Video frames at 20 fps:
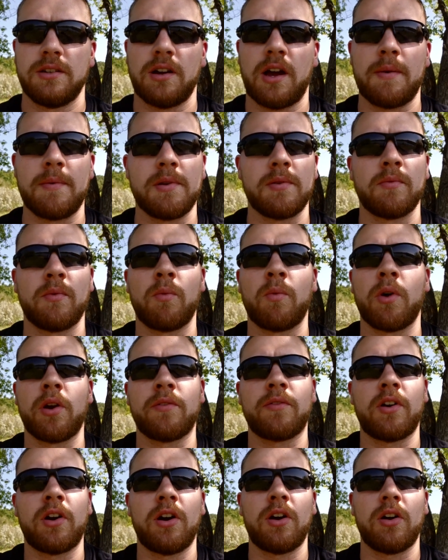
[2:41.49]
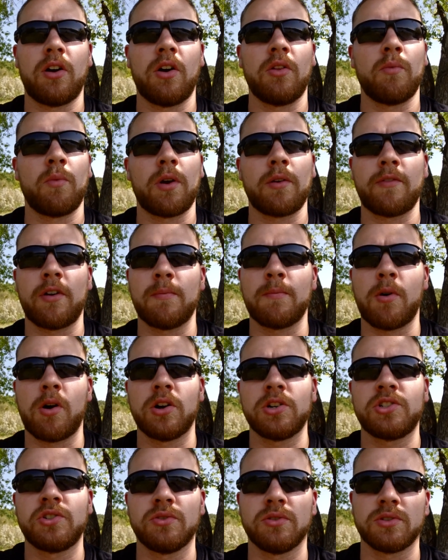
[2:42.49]
I mean, on one of our
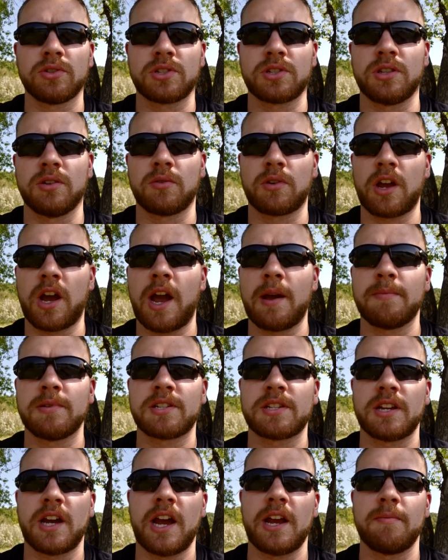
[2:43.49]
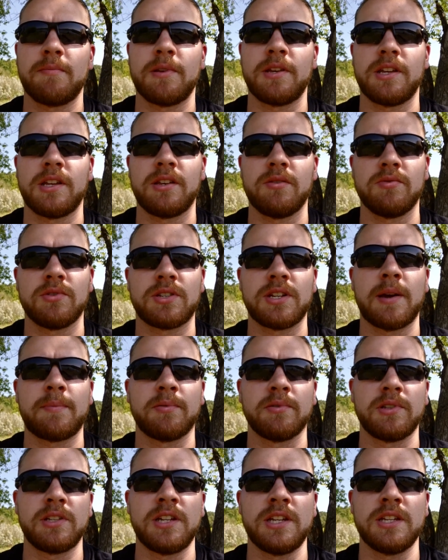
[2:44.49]
modules, the guy beside me, he was
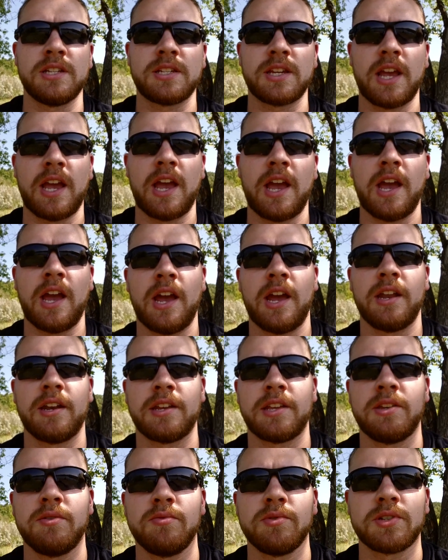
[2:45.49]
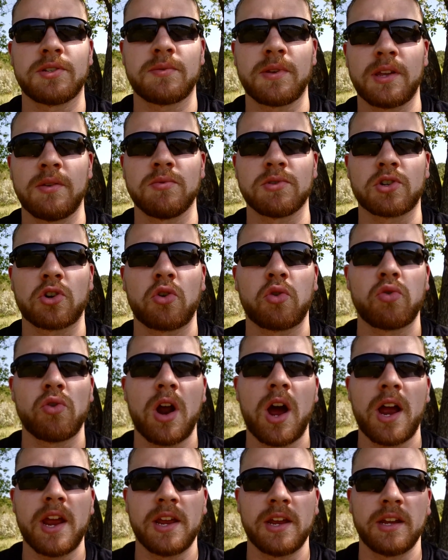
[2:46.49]
Nepalese, and he was
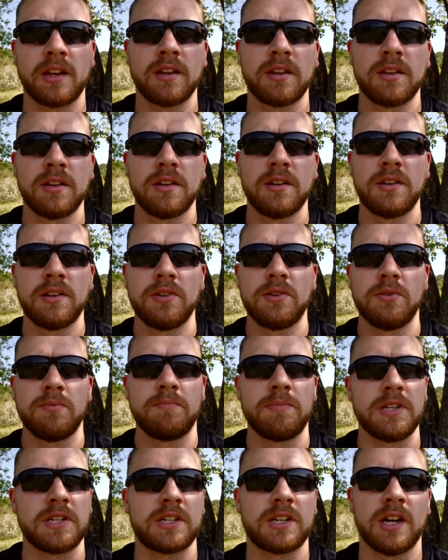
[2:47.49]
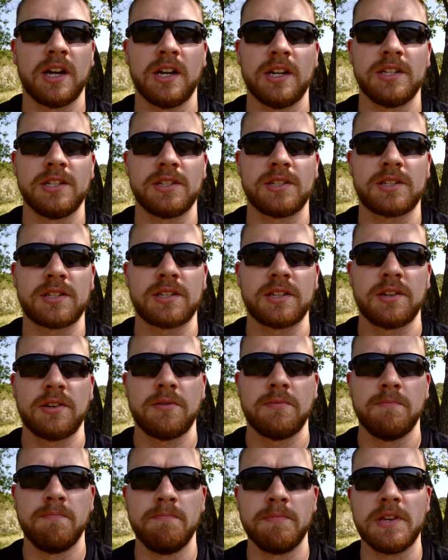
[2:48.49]
crying because
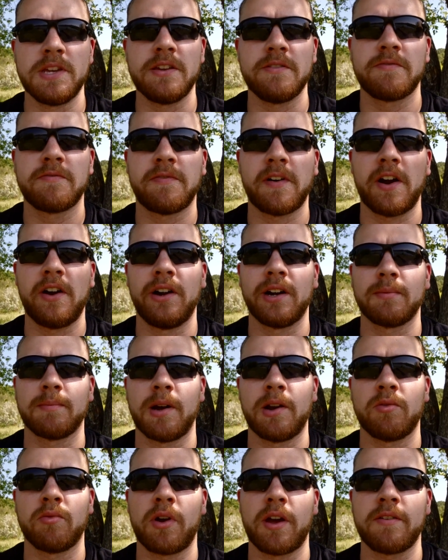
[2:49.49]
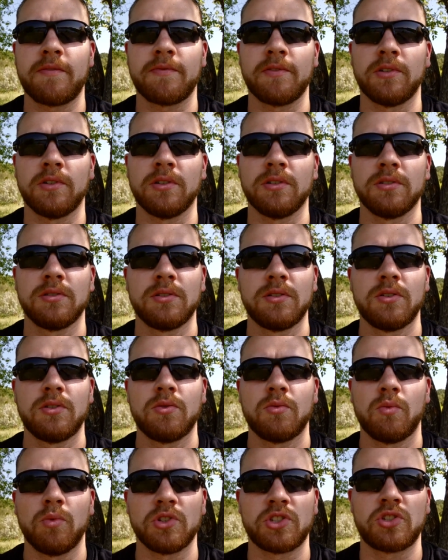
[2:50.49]
me firing my rifle
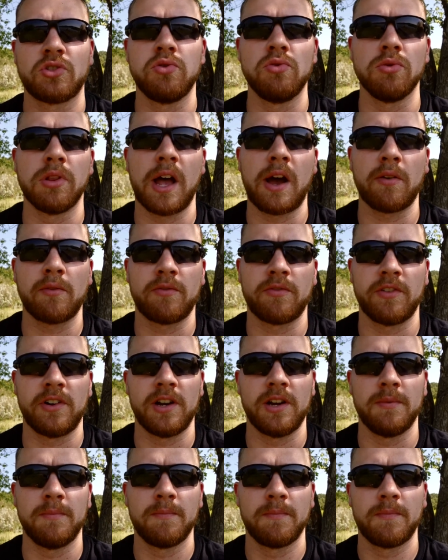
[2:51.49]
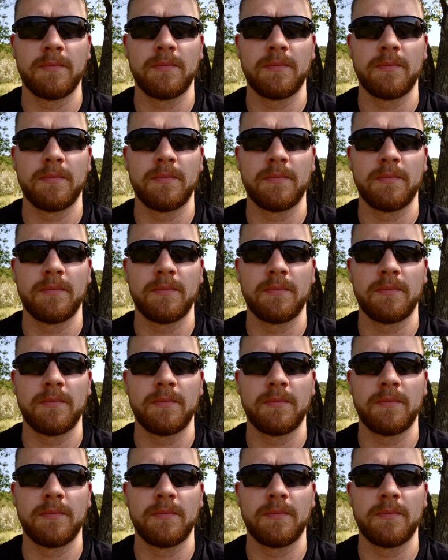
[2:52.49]
was too loud for him.